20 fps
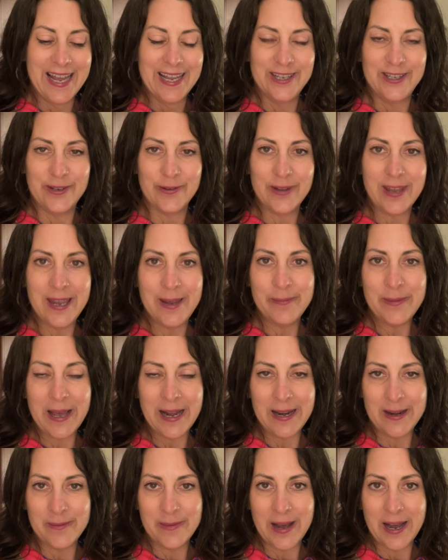So keep
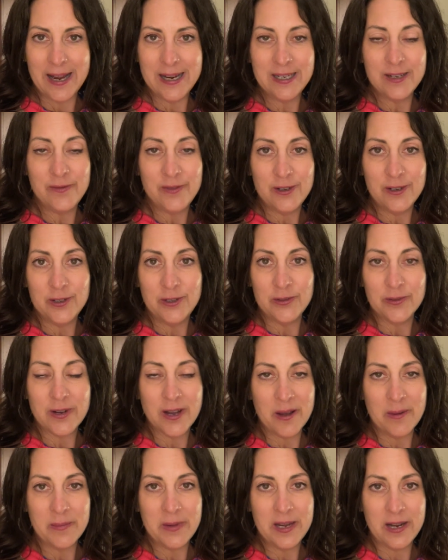that in mind if you do
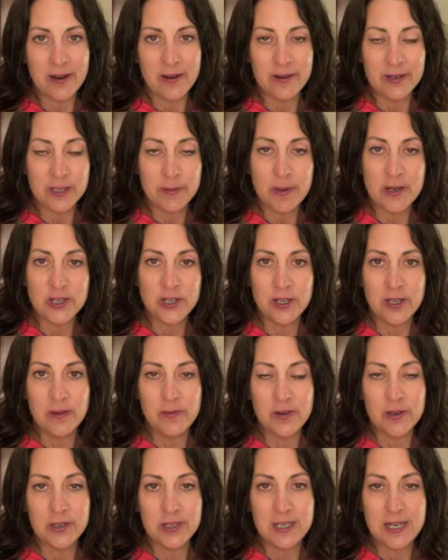come here, especially if
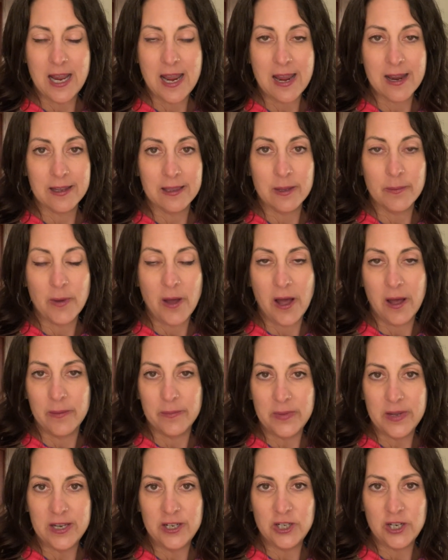you're staying in the Palm
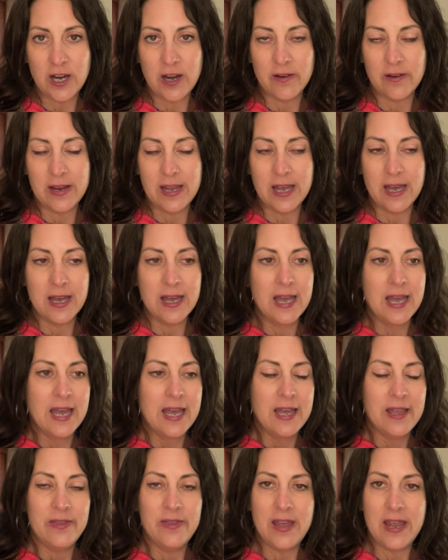Beach area,
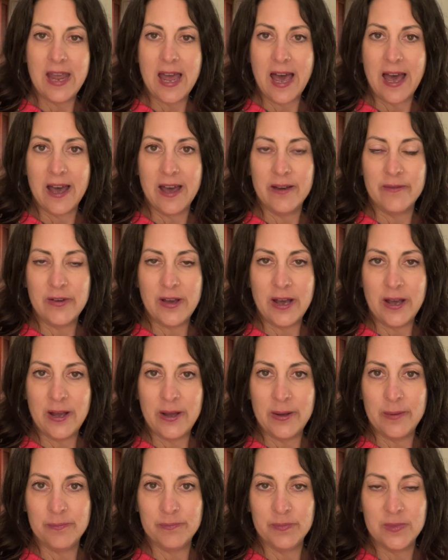they
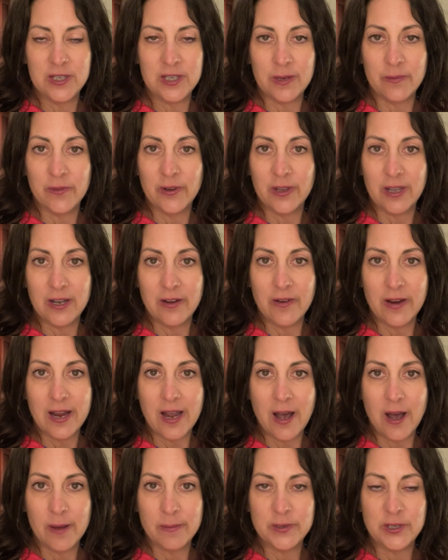have some really great
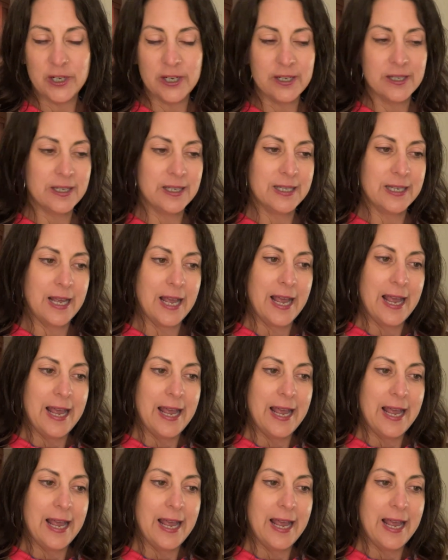options.